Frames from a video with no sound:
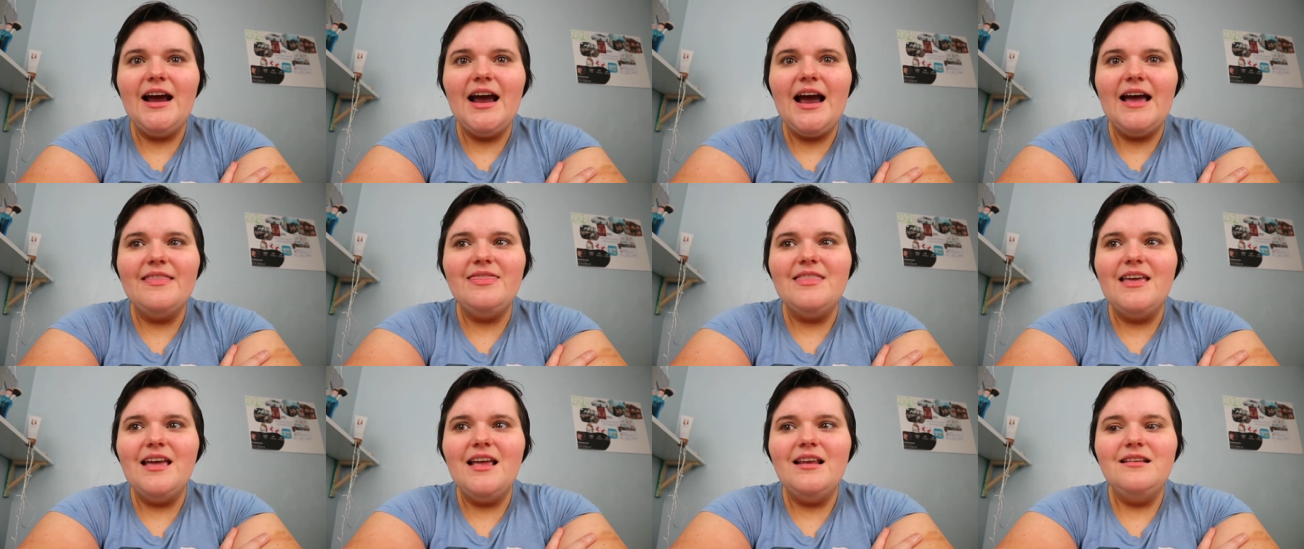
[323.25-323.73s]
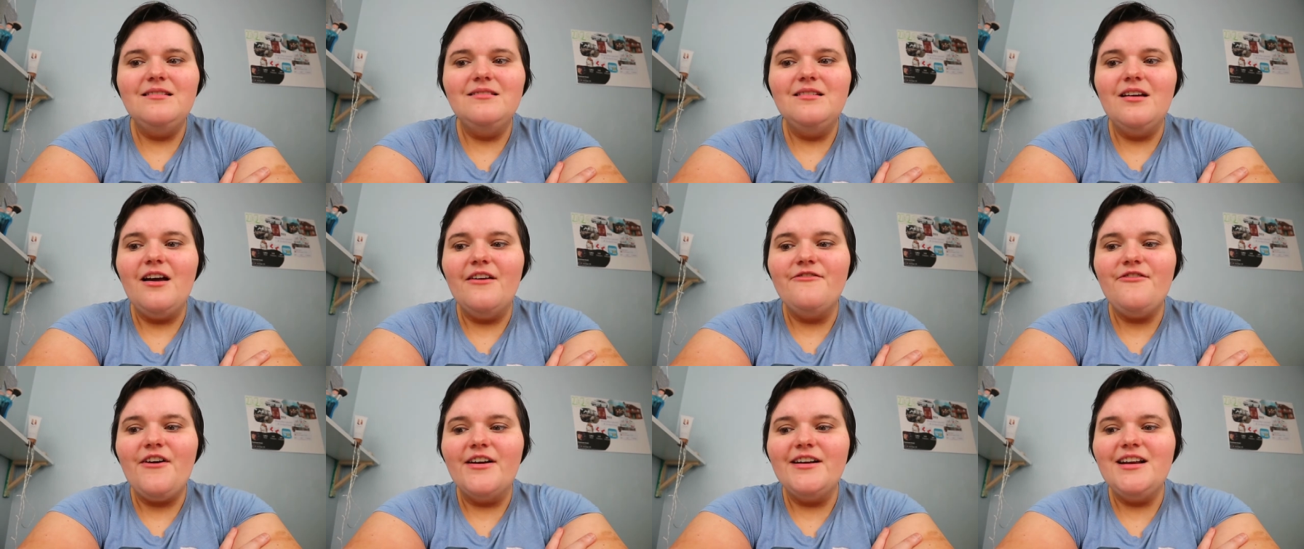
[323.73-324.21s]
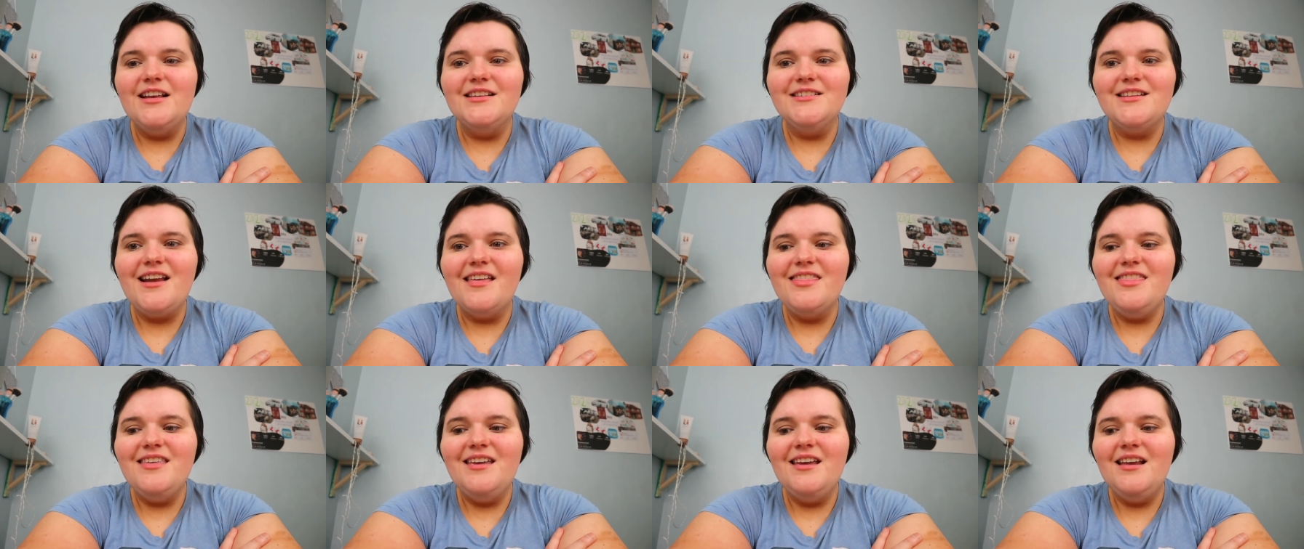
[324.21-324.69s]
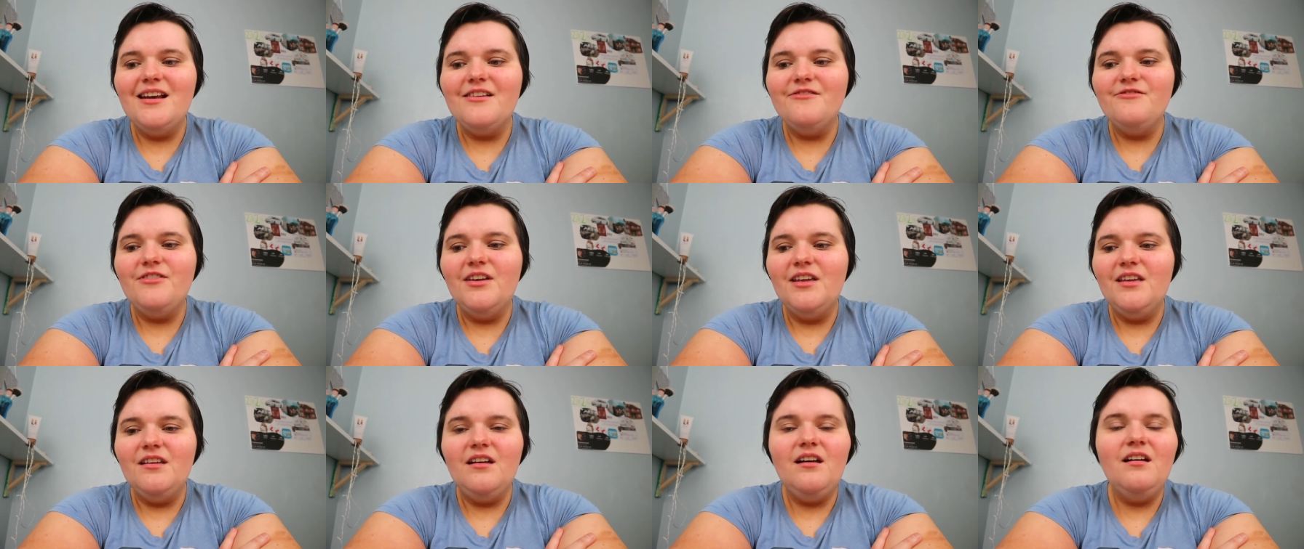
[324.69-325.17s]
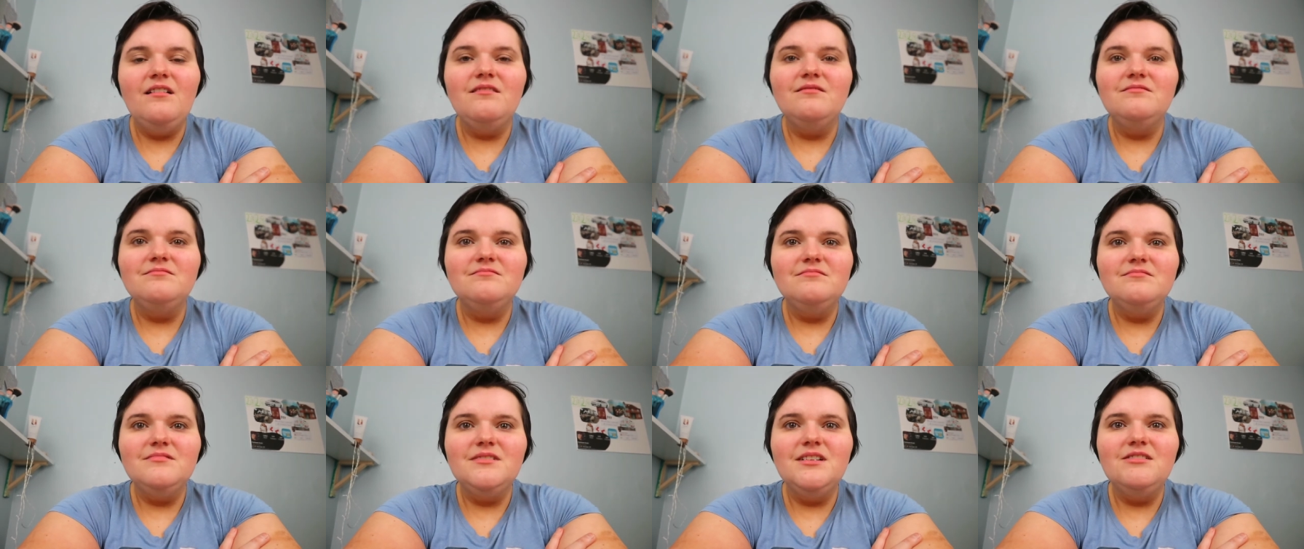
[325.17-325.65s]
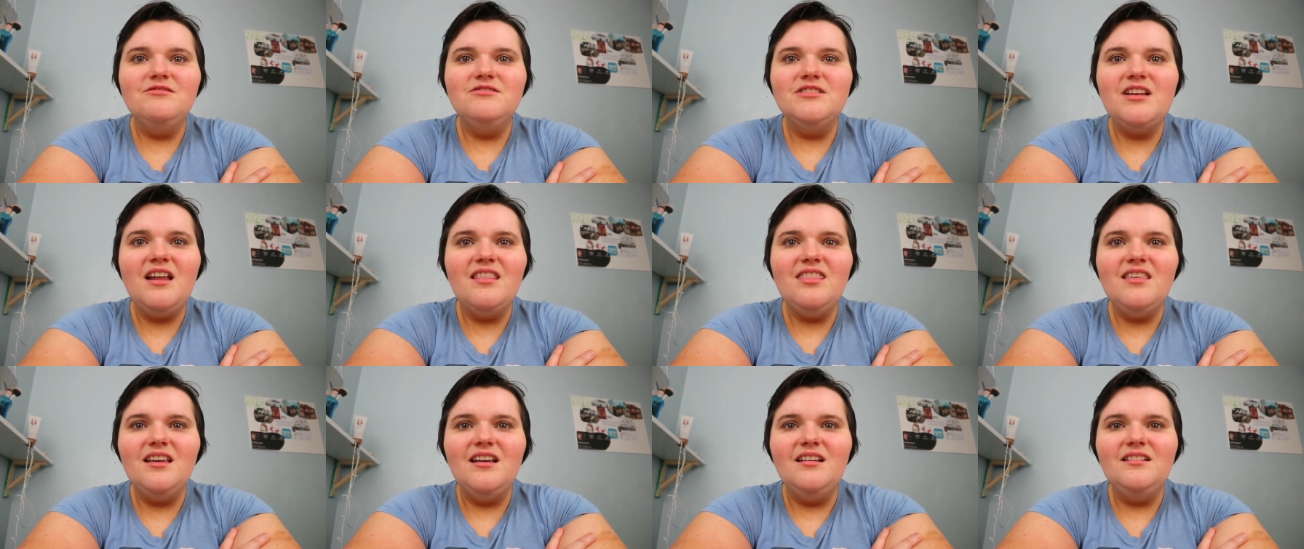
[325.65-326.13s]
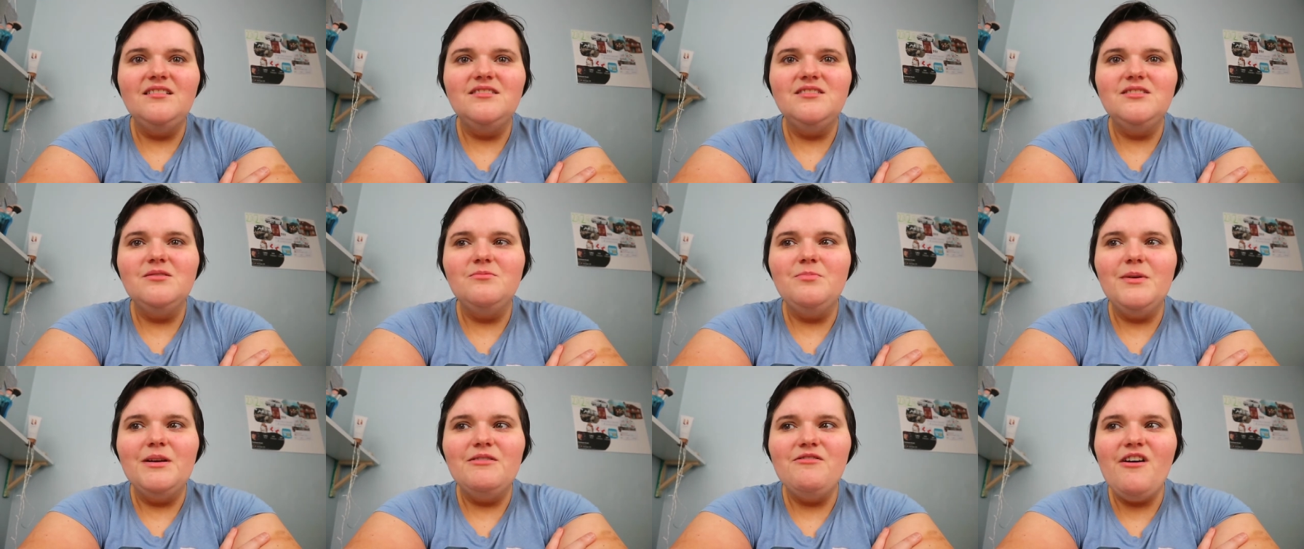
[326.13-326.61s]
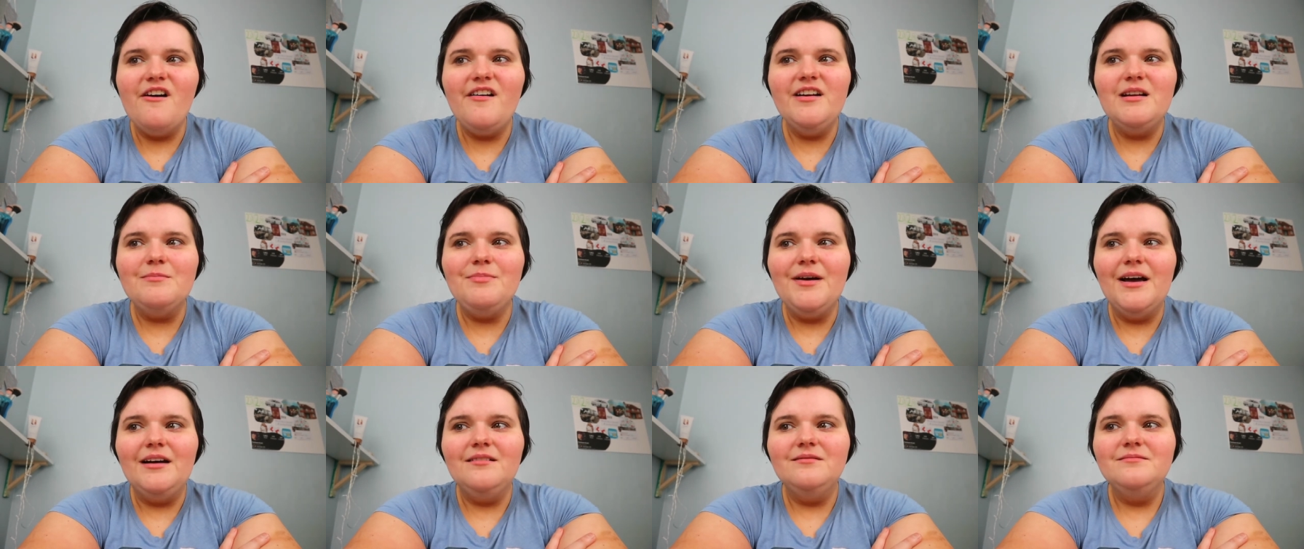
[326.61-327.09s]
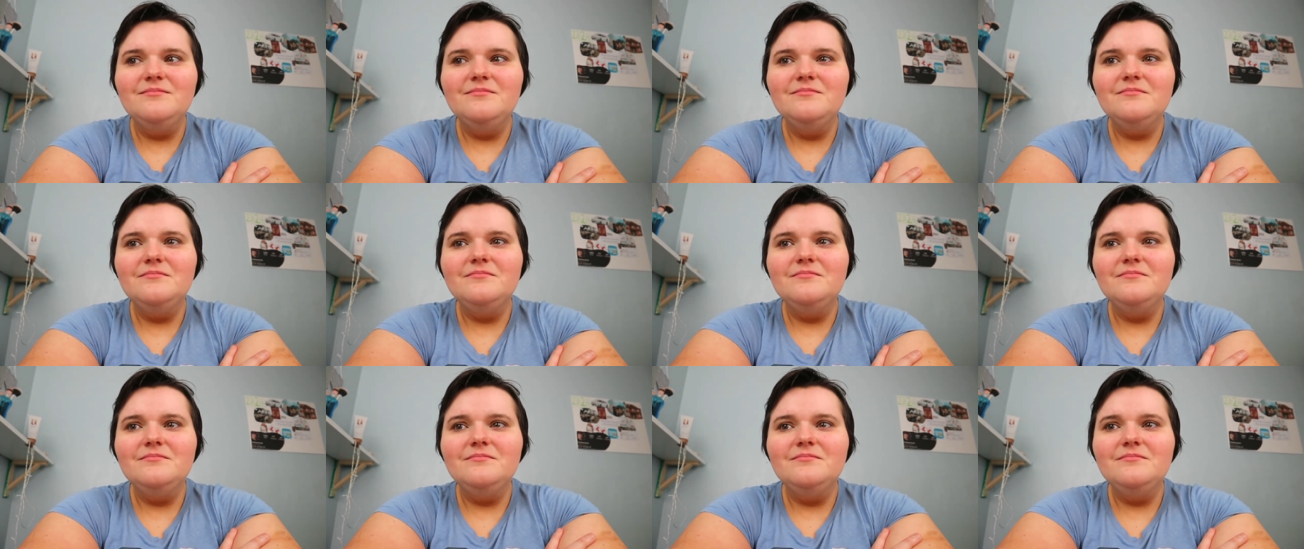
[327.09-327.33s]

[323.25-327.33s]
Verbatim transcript: and then I find it's nothing and I think, oh, it was nothing to be worried about.